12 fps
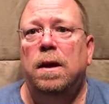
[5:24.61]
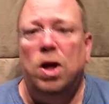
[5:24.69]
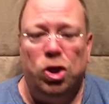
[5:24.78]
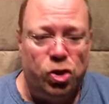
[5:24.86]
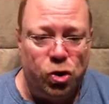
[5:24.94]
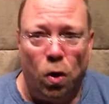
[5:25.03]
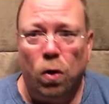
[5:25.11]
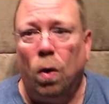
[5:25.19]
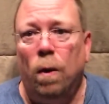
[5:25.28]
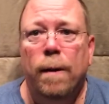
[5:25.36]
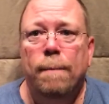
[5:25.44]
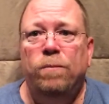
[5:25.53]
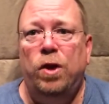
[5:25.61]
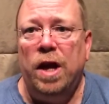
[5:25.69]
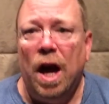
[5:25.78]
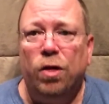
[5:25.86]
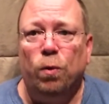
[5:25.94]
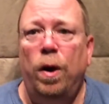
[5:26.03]
Circle. You
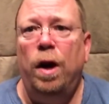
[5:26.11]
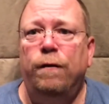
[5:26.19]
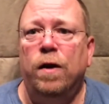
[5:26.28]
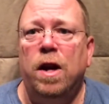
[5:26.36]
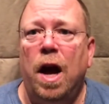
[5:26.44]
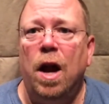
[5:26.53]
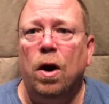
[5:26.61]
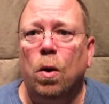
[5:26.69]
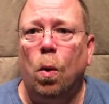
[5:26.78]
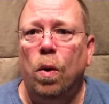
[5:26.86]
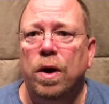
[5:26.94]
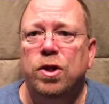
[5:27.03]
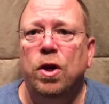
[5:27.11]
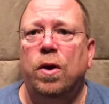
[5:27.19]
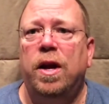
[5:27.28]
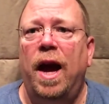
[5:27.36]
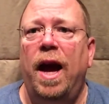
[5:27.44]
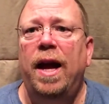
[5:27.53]
got 3 different categories,
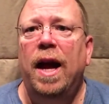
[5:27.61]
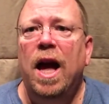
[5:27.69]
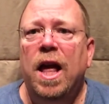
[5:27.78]
okay?